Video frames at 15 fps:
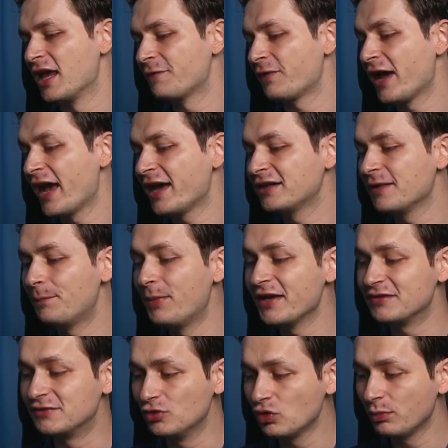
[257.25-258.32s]
If I had a
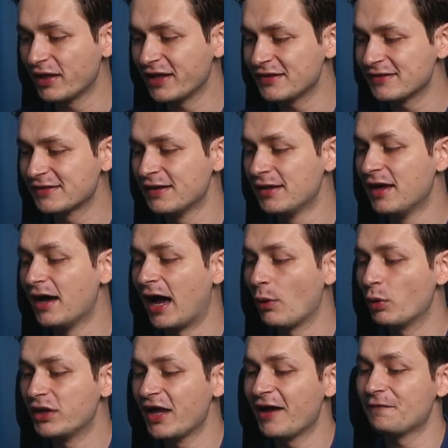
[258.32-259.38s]
big zoom lens, I
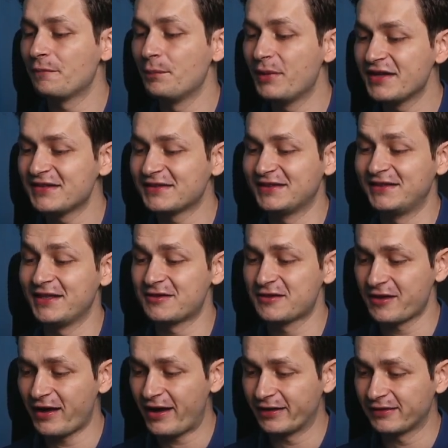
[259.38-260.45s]
would have missed this
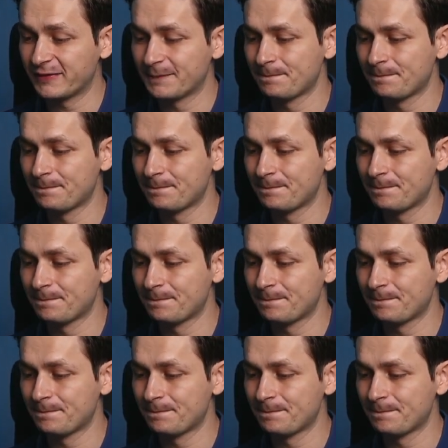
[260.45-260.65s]
shot.